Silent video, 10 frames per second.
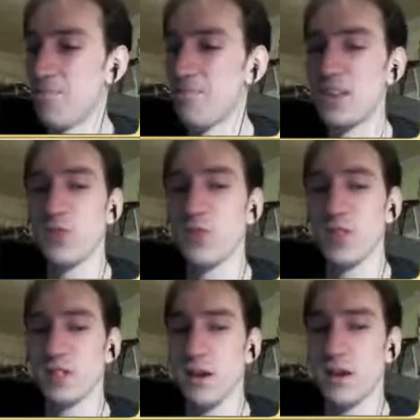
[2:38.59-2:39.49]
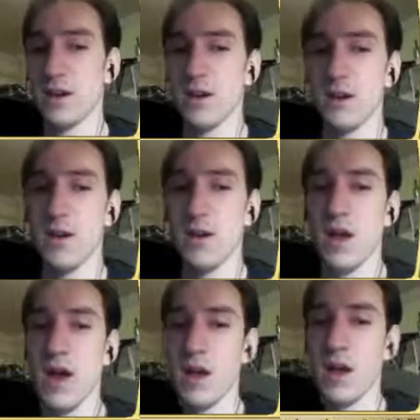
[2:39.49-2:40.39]
this is what it looks like.
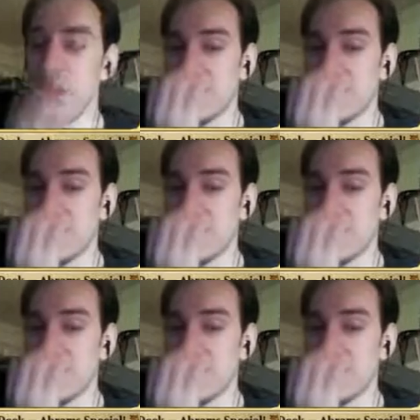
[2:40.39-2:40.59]
This is